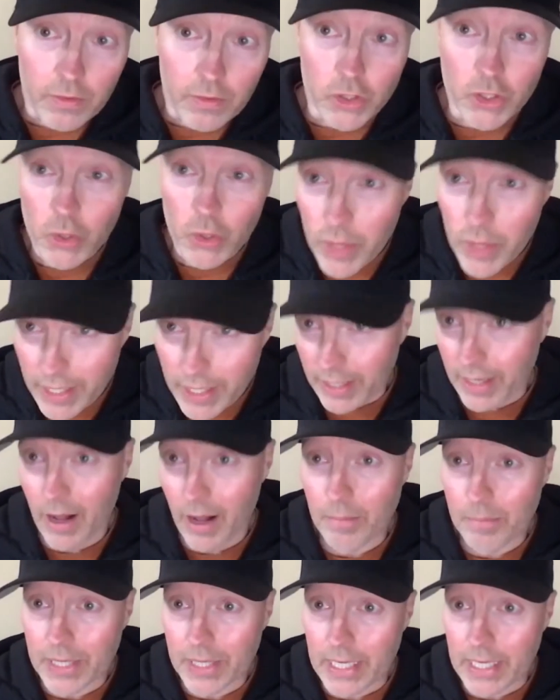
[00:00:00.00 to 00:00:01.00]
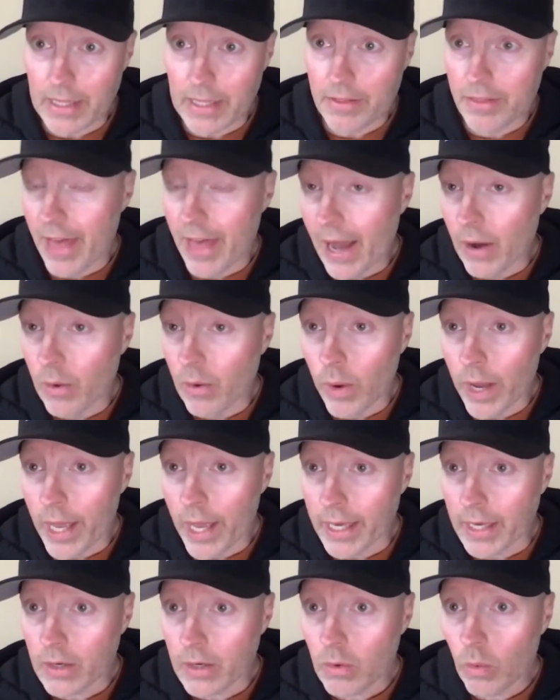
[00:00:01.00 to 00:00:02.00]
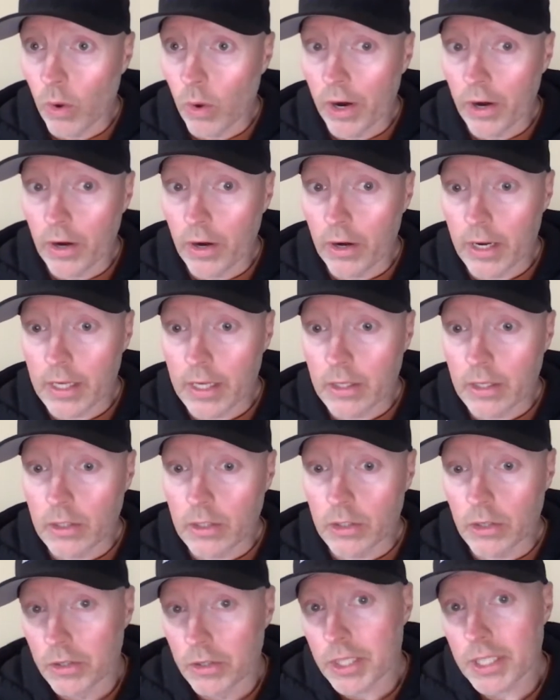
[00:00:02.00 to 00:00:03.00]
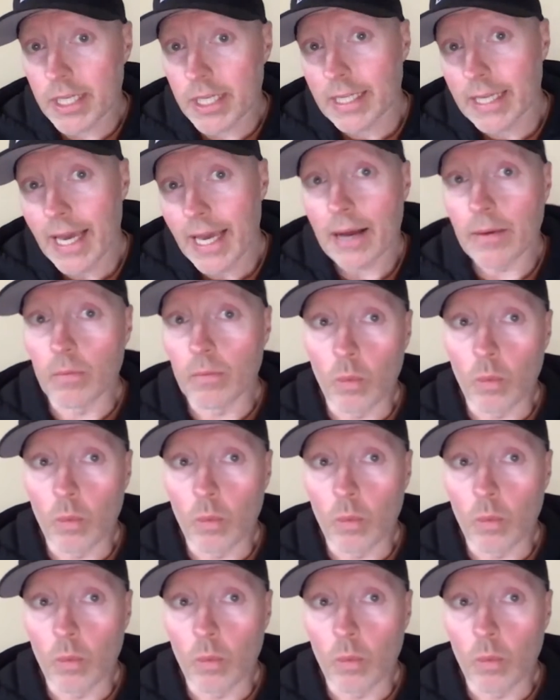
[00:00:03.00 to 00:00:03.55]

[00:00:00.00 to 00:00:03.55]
doing a company that way, where you're just like, yeah,